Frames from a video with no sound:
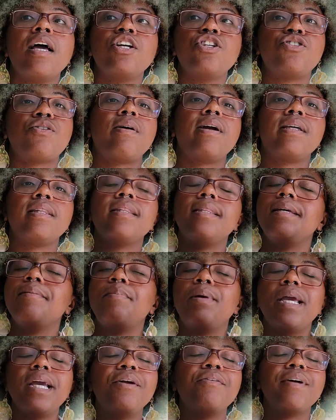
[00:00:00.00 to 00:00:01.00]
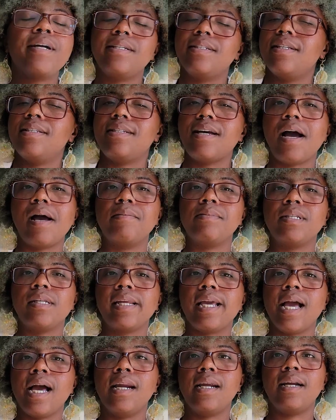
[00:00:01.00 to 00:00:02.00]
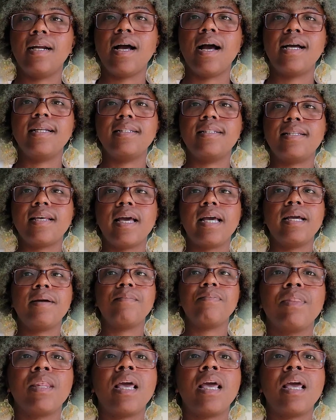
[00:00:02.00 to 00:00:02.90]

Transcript: during the peak racist times in Canada, I'd say.